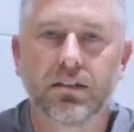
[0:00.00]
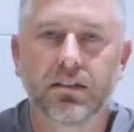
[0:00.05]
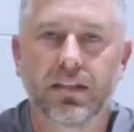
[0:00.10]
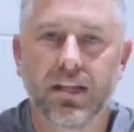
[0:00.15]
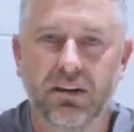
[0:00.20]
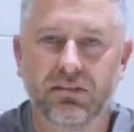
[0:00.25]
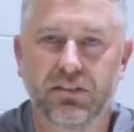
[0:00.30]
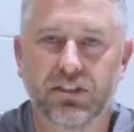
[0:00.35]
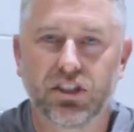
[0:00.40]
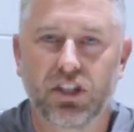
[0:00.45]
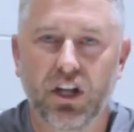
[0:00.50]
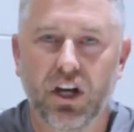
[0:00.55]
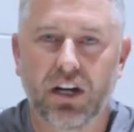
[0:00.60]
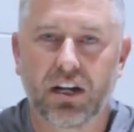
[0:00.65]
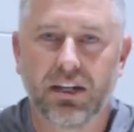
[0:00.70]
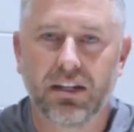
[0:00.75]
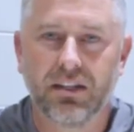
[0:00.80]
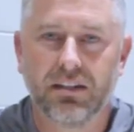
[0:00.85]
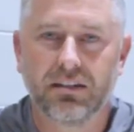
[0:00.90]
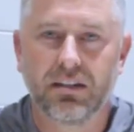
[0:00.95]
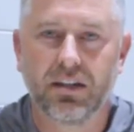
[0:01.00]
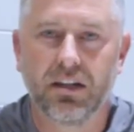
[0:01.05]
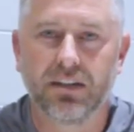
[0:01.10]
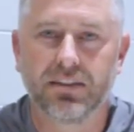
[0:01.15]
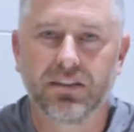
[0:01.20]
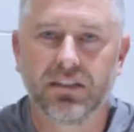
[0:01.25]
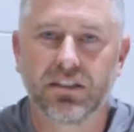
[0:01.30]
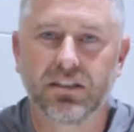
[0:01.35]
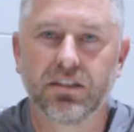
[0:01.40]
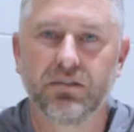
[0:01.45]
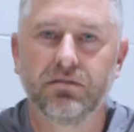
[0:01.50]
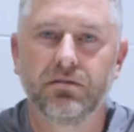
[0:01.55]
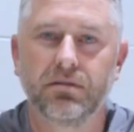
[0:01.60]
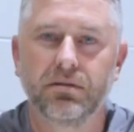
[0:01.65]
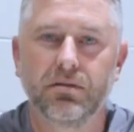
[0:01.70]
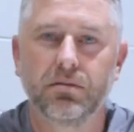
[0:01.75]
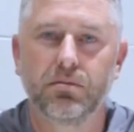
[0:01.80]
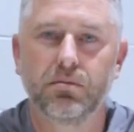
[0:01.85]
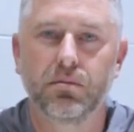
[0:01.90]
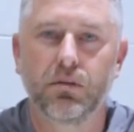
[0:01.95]
Kevin Shockey, assistant
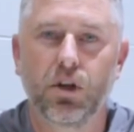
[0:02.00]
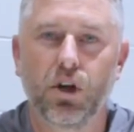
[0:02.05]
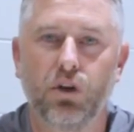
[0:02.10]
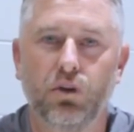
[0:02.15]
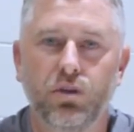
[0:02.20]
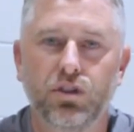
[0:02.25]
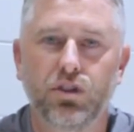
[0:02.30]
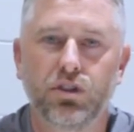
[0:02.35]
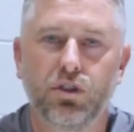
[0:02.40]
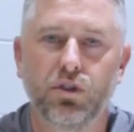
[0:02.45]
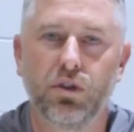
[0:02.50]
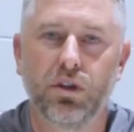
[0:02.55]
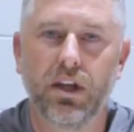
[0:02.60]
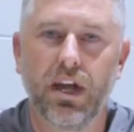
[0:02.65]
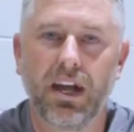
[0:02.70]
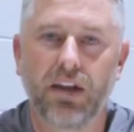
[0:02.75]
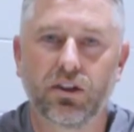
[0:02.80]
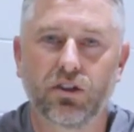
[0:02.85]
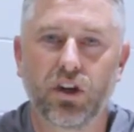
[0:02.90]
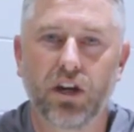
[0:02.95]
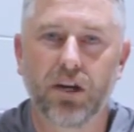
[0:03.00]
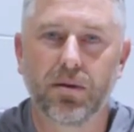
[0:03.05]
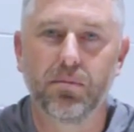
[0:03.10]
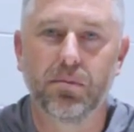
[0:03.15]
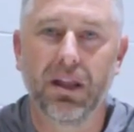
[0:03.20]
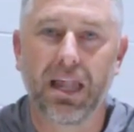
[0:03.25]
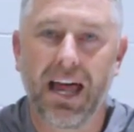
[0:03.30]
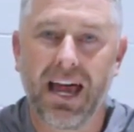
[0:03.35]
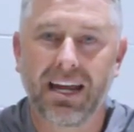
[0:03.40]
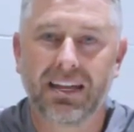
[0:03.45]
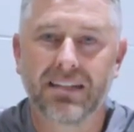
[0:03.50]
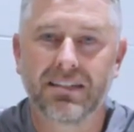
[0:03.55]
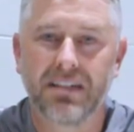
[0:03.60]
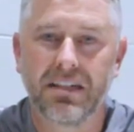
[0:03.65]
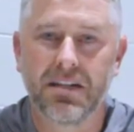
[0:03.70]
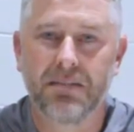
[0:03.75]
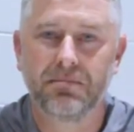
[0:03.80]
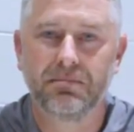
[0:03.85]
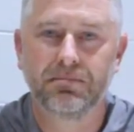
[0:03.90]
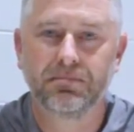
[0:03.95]
coach to the 8th grade black
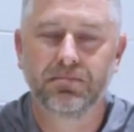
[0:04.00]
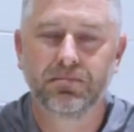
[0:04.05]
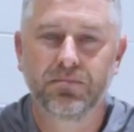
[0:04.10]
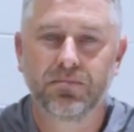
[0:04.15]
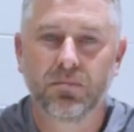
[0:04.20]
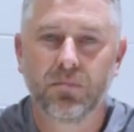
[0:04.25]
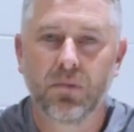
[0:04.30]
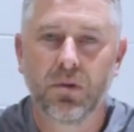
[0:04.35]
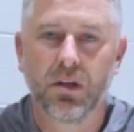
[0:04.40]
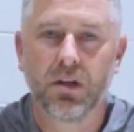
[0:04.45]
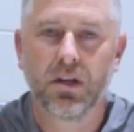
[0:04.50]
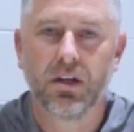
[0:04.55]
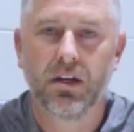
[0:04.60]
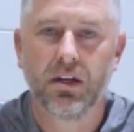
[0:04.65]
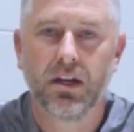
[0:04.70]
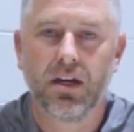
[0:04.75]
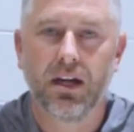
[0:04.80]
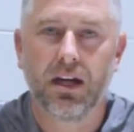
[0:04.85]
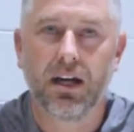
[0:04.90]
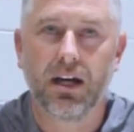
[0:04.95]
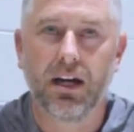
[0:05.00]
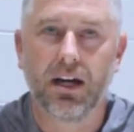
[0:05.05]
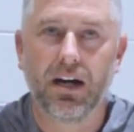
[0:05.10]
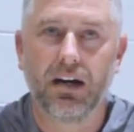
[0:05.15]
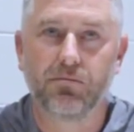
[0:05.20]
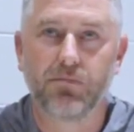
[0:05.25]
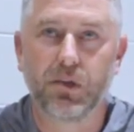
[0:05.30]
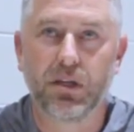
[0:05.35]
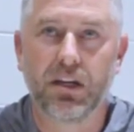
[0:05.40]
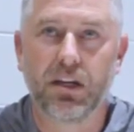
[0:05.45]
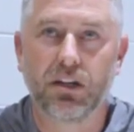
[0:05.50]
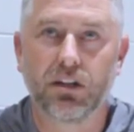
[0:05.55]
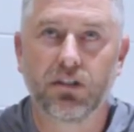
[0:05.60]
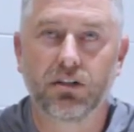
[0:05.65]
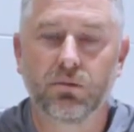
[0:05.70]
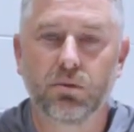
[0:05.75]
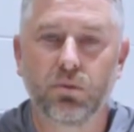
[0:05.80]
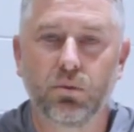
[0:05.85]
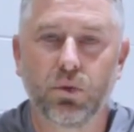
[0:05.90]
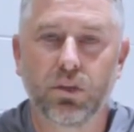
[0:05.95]
team. I've been
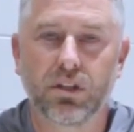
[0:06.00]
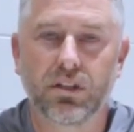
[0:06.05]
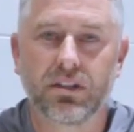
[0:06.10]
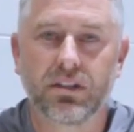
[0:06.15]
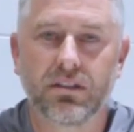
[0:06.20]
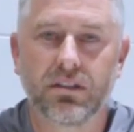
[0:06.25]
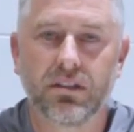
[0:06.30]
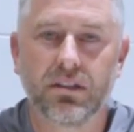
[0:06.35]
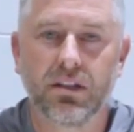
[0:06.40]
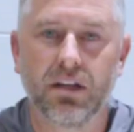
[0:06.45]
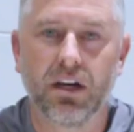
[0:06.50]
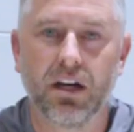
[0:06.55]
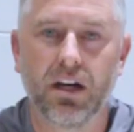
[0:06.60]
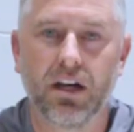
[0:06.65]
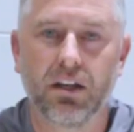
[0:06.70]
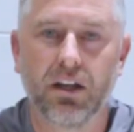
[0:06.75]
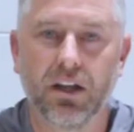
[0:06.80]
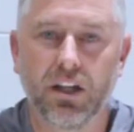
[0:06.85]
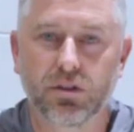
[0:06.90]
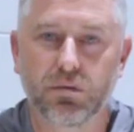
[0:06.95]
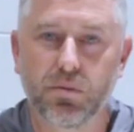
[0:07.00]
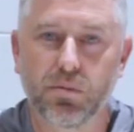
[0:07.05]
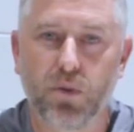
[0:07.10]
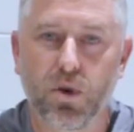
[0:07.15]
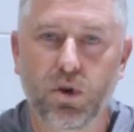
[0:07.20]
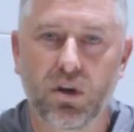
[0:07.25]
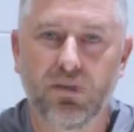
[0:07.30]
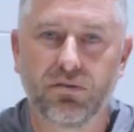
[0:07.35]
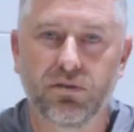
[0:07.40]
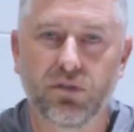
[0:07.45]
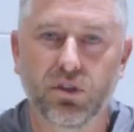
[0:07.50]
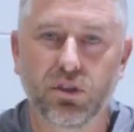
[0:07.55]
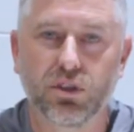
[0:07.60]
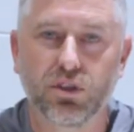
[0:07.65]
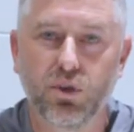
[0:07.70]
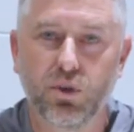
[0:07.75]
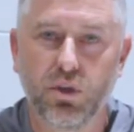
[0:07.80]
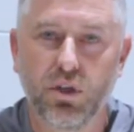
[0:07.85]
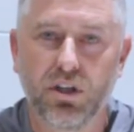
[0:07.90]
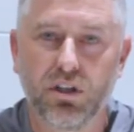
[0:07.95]
here with the Huntsman program for
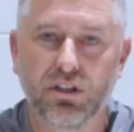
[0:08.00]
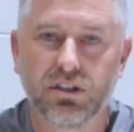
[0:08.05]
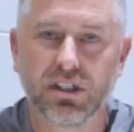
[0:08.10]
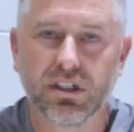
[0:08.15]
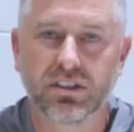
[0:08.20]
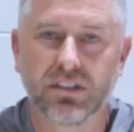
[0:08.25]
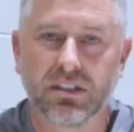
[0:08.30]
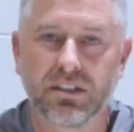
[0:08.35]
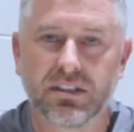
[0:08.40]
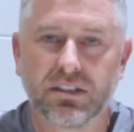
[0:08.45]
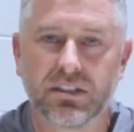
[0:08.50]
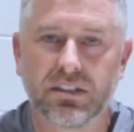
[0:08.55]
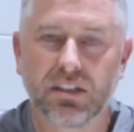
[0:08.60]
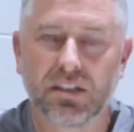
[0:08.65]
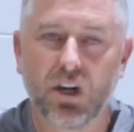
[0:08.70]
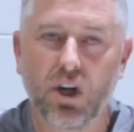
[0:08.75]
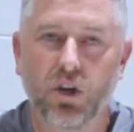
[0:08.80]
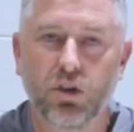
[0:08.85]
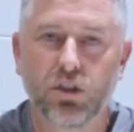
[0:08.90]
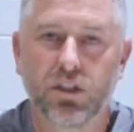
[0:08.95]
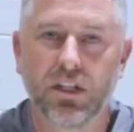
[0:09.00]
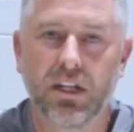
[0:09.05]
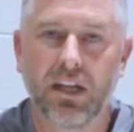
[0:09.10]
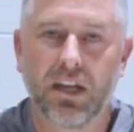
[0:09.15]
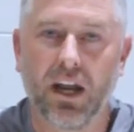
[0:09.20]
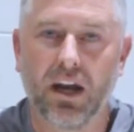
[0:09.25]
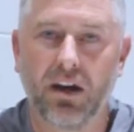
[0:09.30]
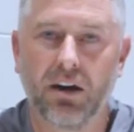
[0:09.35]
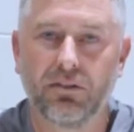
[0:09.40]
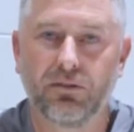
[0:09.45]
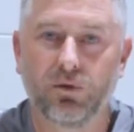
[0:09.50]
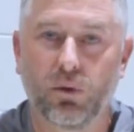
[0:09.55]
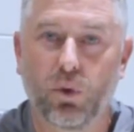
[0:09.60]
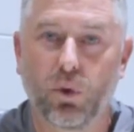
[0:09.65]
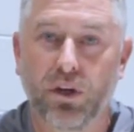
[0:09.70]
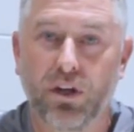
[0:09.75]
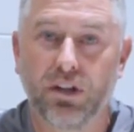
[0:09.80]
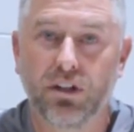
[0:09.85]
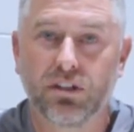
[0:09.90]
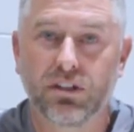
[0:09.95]
2 years as an assistant coach and
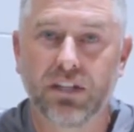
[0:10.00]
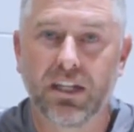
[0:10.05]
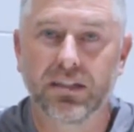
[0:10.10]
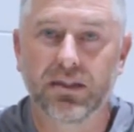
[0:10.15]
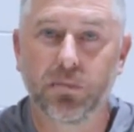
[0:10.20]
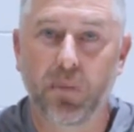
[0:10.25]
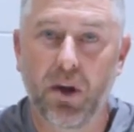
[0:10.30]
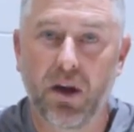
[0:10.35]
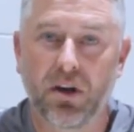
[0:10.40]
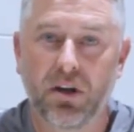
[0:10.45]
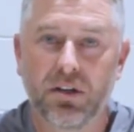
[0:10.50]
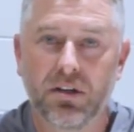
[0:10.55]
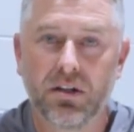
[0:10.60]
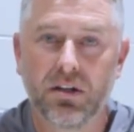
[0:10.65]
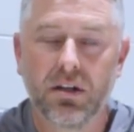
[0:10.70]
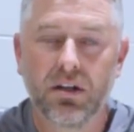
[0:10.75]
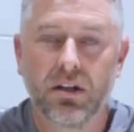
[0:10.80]
4 years as a parent.